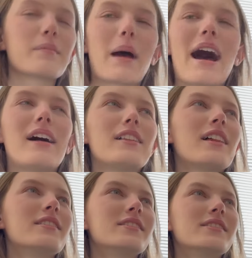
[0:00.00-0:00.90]
Pal.
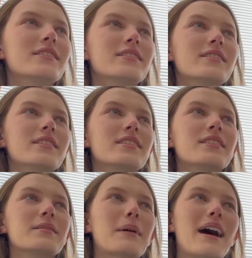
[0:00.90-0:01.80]

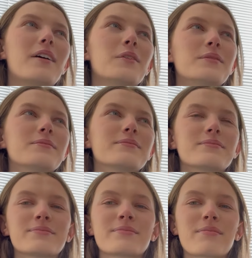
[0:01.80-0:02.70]
Pal. Wait
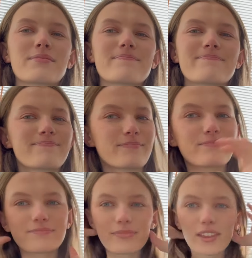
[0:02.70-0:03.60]
till I get on
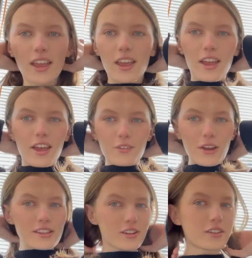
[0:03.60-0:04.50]
the
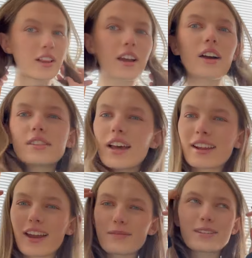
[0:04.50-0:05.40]
Wait look how tired I
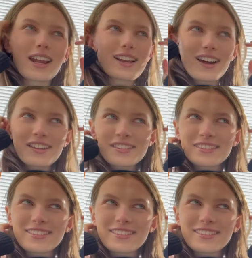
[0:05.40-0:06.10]
am today, guys.